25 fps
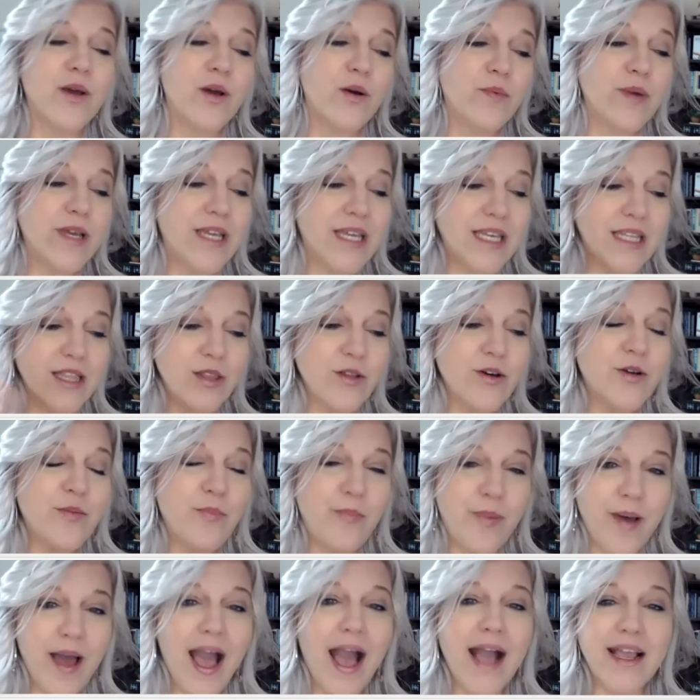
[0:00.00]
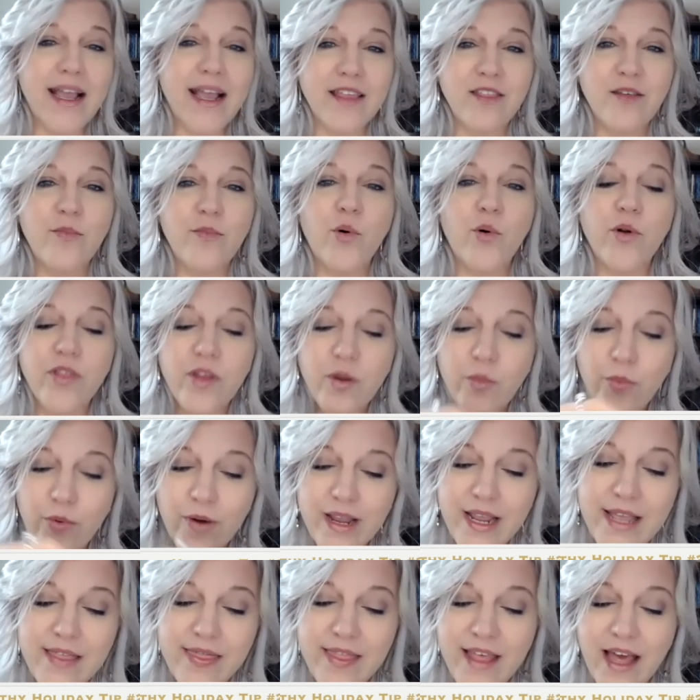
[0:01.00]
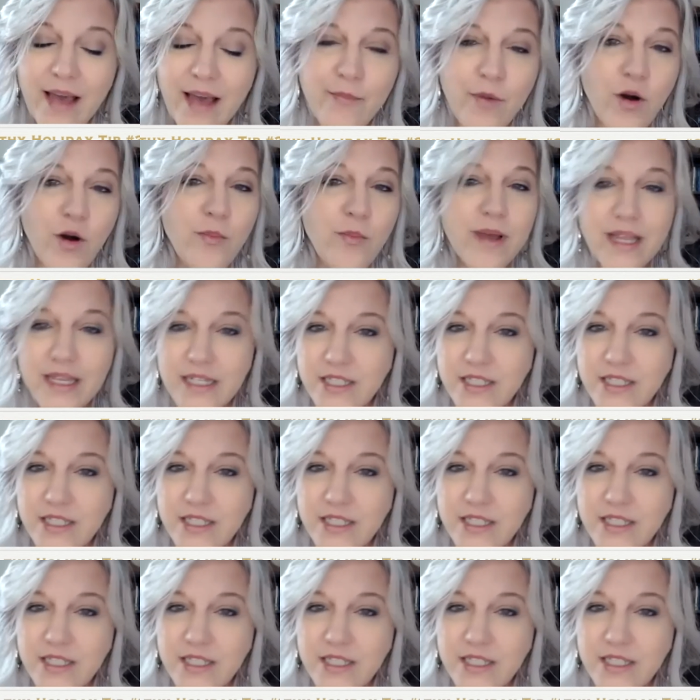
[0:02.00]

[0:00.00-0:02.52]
we can look back, and the more that we're in that moment